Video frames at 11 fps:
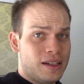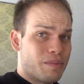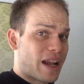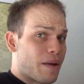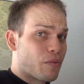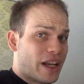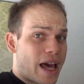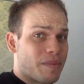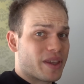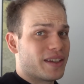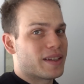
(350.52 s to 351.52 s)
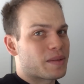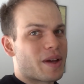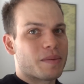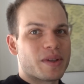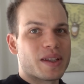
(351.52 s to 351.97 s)
But I'm really happy here,
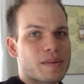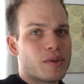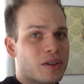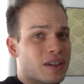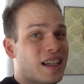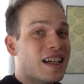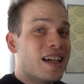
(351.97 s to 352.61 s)
despite it being small.